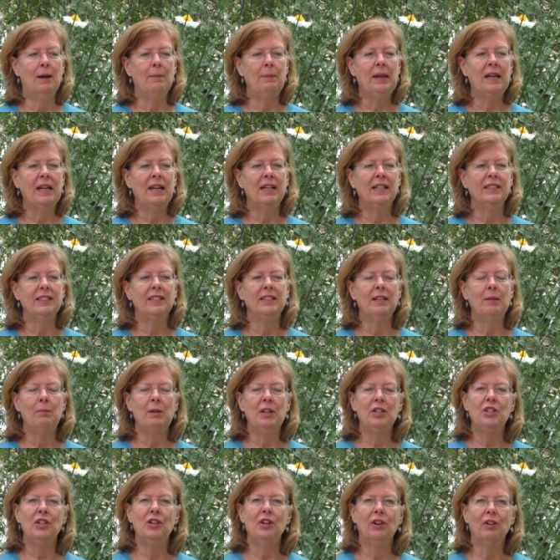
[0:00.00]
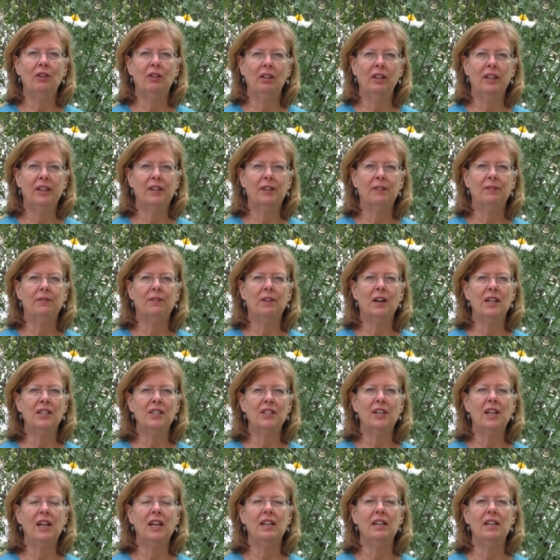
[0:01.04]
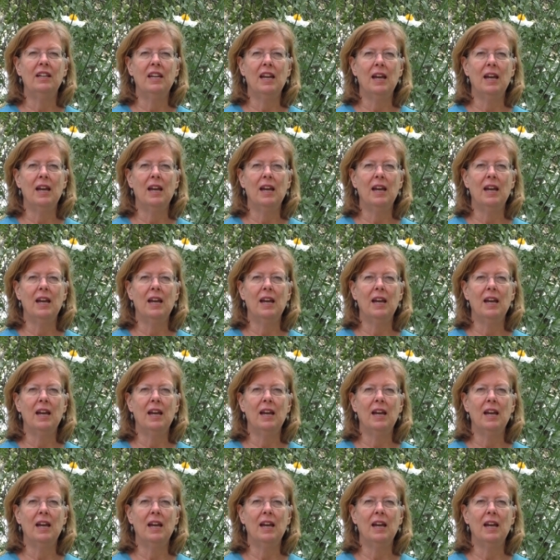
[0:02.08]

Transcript: Because, as I mentioned earlier, frost can